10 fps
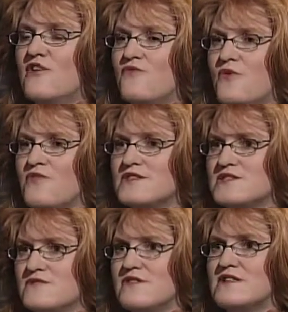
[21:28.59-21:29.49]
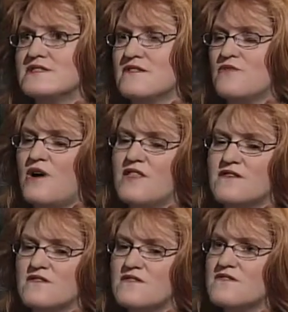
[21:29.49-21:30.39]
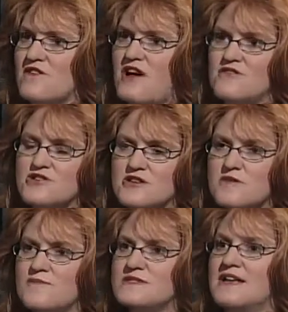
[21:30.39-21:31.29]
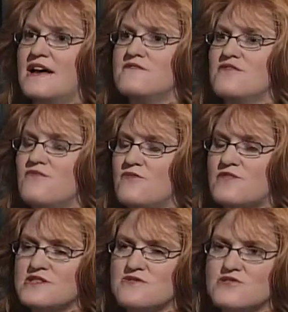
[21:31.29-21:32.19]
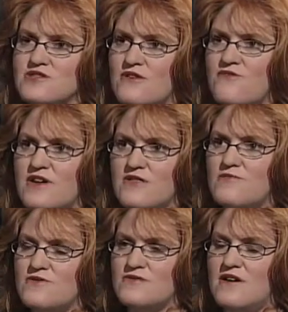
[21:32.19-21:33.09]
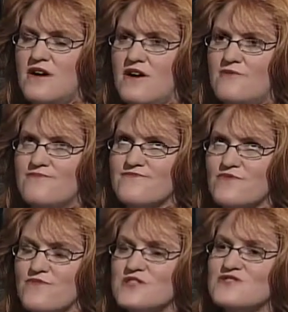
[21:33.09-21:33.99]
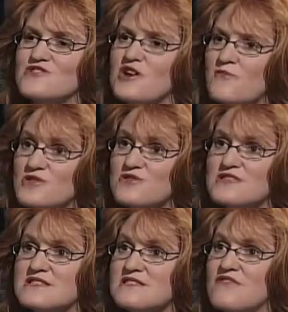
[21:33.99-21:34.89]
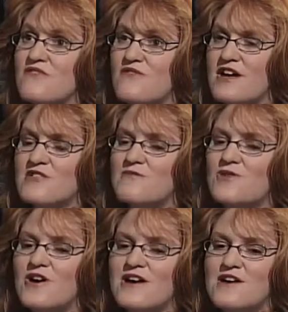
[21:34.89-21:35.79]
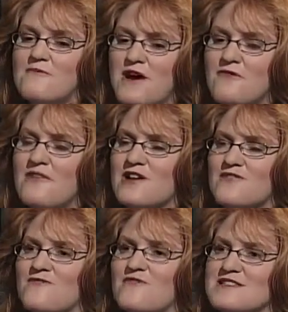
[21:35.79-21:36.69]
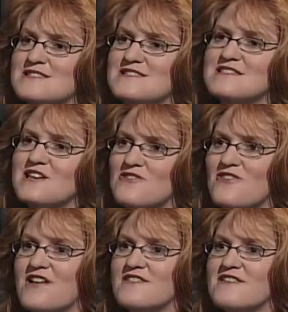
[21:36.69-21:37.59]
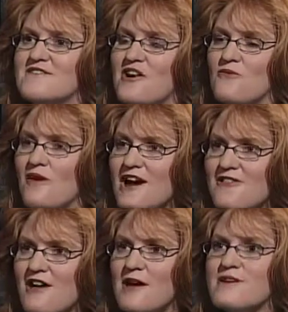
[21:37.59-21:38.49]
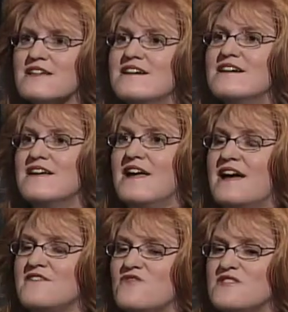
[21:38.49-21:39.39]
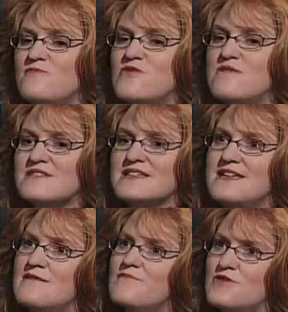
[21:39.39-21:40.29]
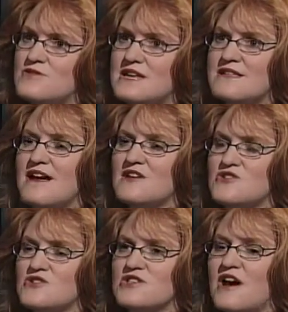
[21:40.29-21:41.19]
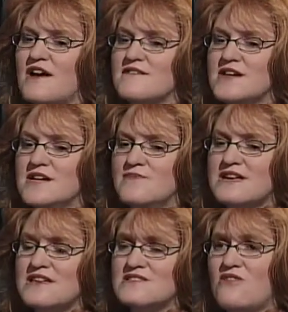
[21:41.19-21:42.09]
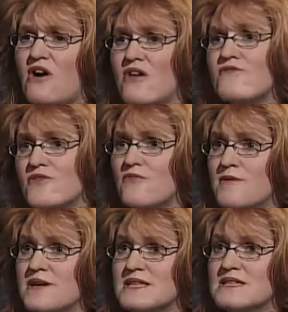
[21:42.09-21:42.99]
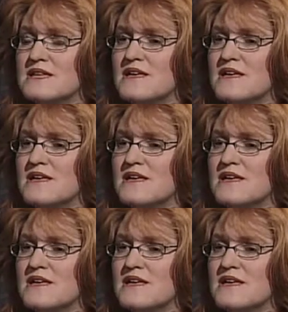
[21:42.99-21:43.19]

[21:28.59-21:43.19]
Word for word: for the students, as well as scholarships and different research available um, research opportunities that are mm-hmm. available. Matter of fact, I'm fixing to take the ladies uh, rock climbing. And so it's more of a team building exercise because there are few women.